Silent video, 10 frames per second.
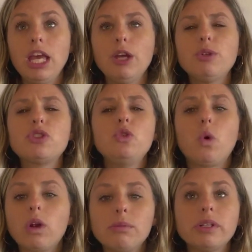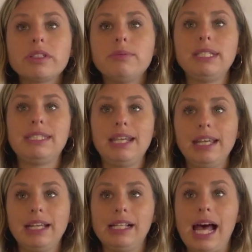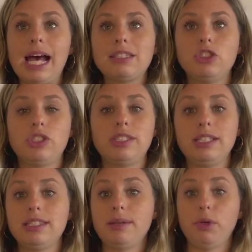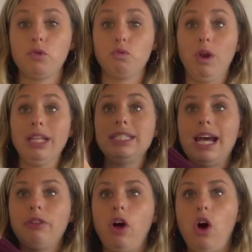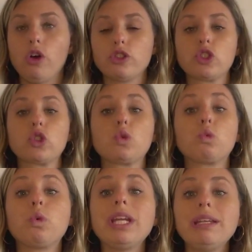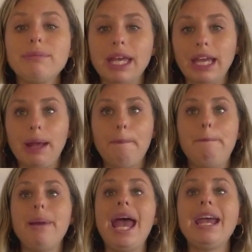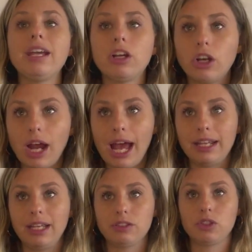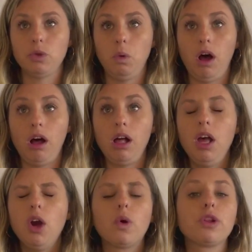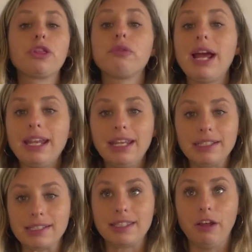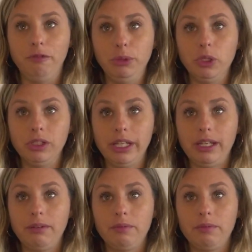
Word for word: it was normal to be sitting in class and just seeing someone run down the hall screaming and banging her head against the wall or threatening to self-mutilate.